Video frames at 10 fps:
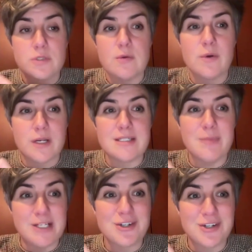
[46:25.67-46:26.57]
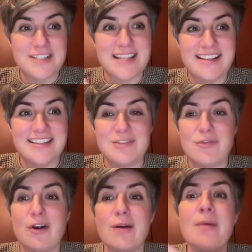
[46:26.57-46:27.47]
which I wanted to make sure to say in this
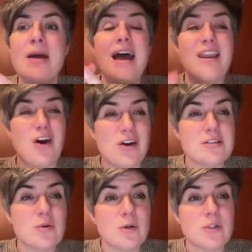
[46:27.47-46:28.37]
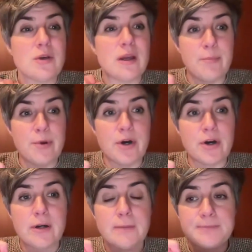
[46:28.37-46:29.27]
forum. And also, we're doing a
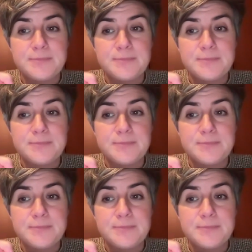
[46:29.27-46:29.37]
book.